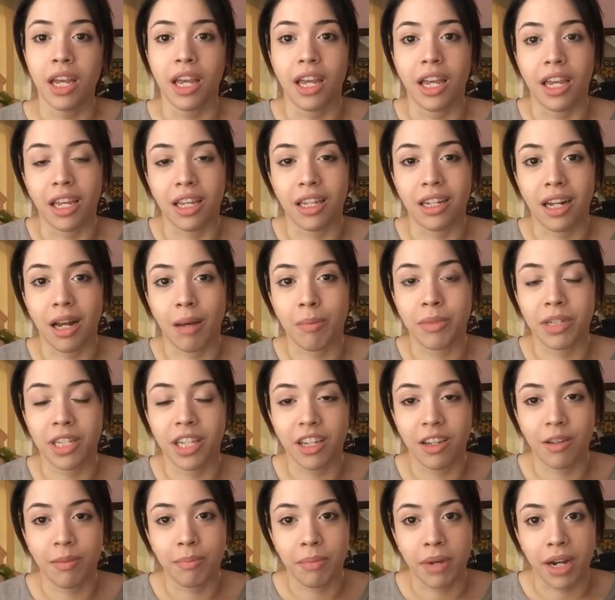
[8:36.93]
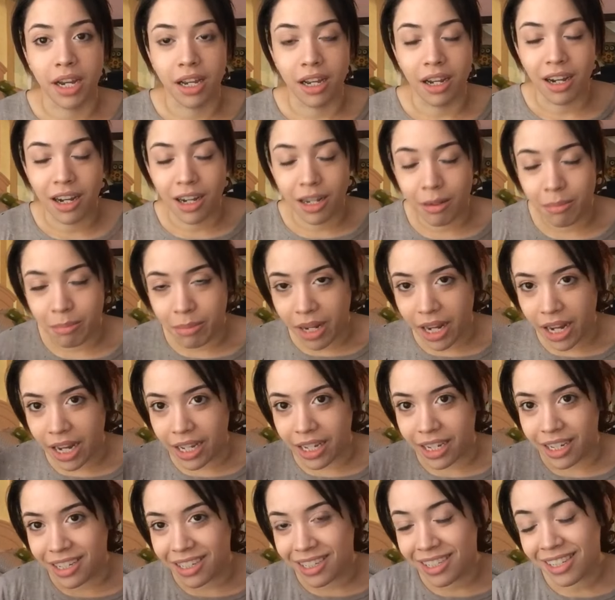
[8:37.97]
and I'm gonna give my
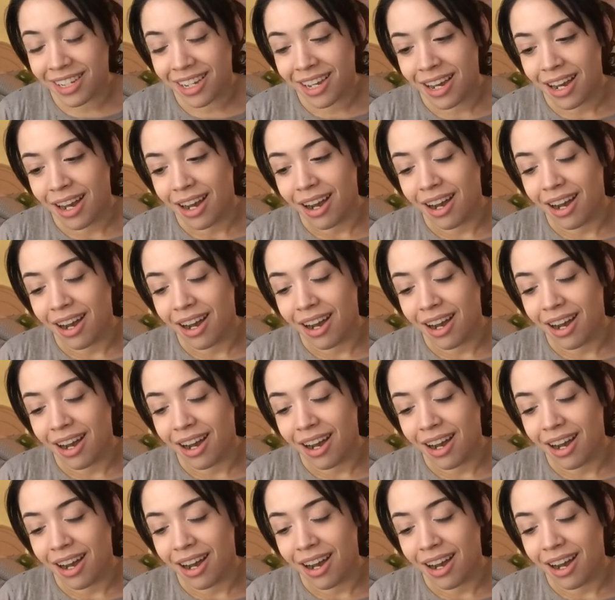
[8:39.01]
unbiased,